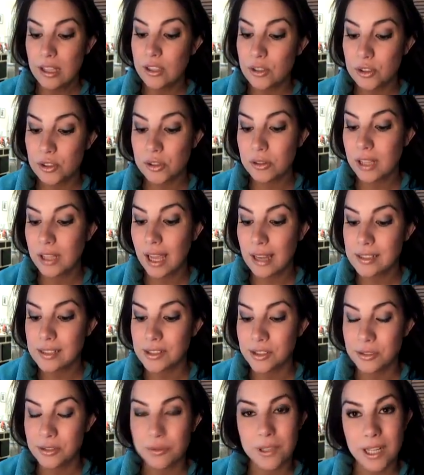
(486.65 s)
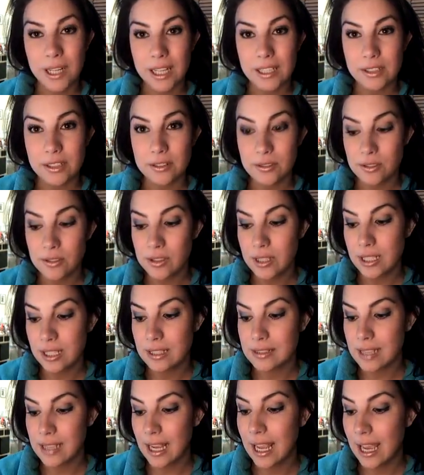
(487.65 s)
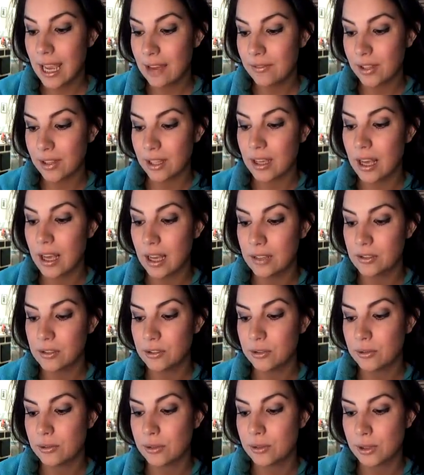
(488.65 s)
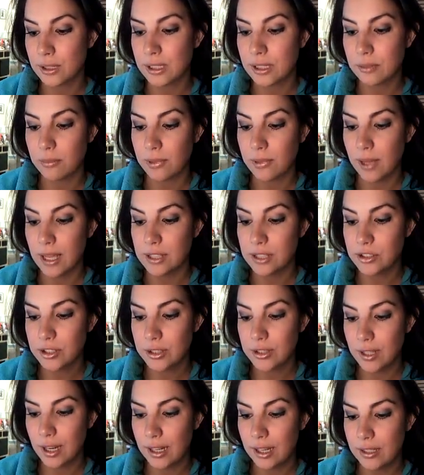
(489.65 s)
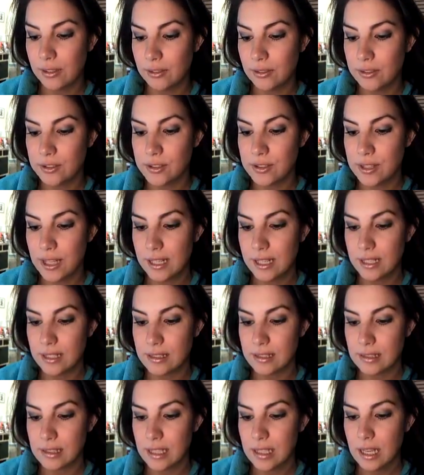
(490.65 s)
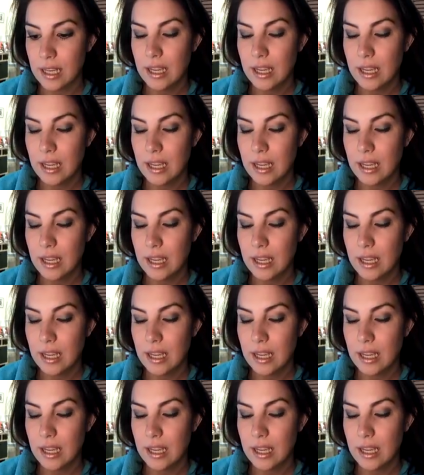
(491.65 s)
Usually I do when I use these. I have a contouring blush that I use that is